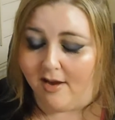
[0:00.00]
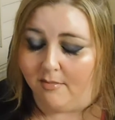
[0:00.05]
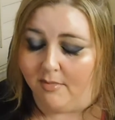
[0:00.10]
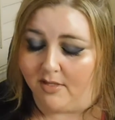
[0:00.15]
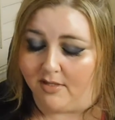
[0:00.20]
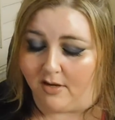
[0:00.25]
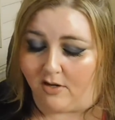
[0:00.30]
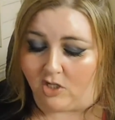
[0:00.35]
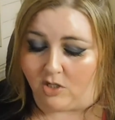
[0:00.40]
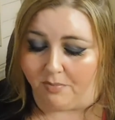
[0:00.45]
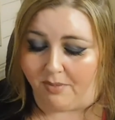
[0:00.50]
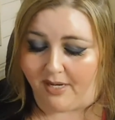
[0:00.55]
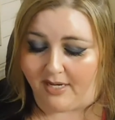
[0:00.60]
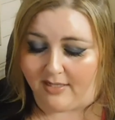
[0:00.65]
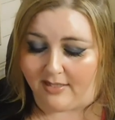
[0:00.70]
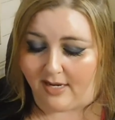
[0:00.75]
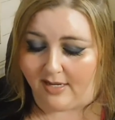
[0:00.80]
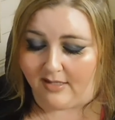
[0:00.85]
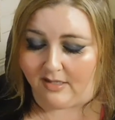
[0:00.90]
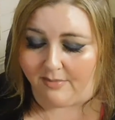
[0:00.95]
Massage a
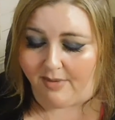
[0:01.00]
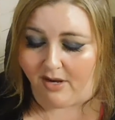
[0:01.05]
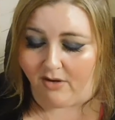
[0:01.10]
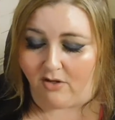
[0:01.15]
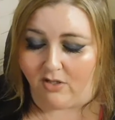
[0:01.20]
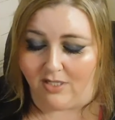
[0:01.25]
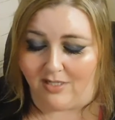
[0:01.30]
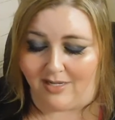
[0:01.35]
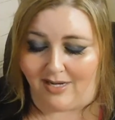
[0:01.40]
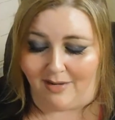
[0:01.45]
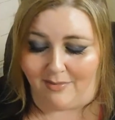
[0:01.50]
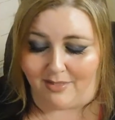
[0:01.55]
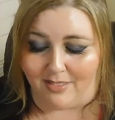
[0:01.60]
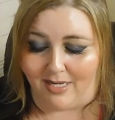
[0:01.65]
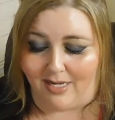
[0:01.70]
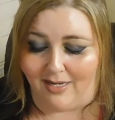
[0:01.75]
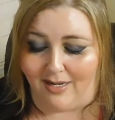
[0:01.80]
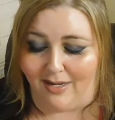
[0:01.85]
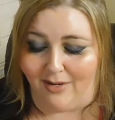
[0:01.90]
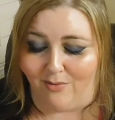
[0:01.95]
pea-sized amount onto damp
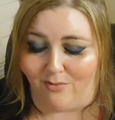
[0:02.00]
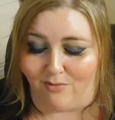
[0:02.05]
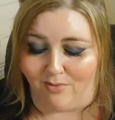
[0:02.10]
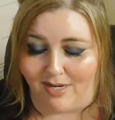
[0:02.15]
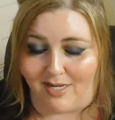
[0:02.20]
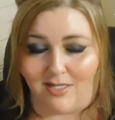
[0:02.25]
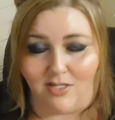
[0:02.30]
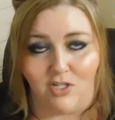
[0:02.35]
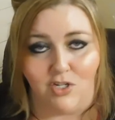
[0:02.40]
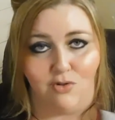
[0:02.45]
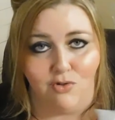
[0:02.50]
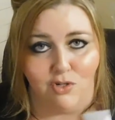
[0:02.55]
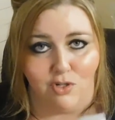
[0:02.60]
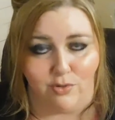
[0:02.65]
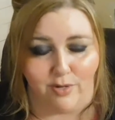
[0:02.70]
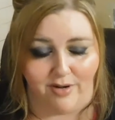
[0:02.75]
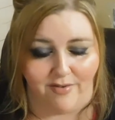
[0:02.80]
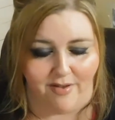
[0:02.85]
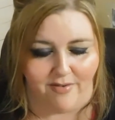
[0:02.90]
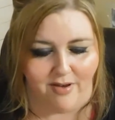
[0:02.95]
skin and rinse. Use
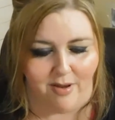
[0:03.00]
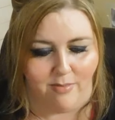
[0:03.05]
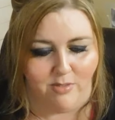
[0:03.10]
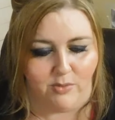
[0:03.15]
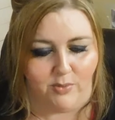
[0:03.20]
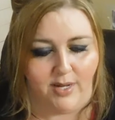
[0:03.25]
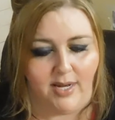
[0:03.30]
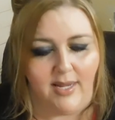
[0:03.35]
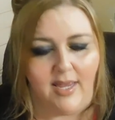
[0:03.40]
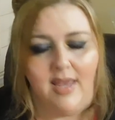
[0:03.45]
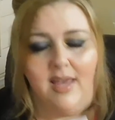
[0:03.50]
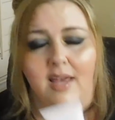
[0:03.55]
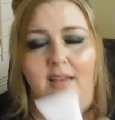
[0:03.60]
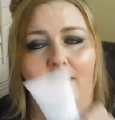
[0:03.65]
3 to 5 times a week.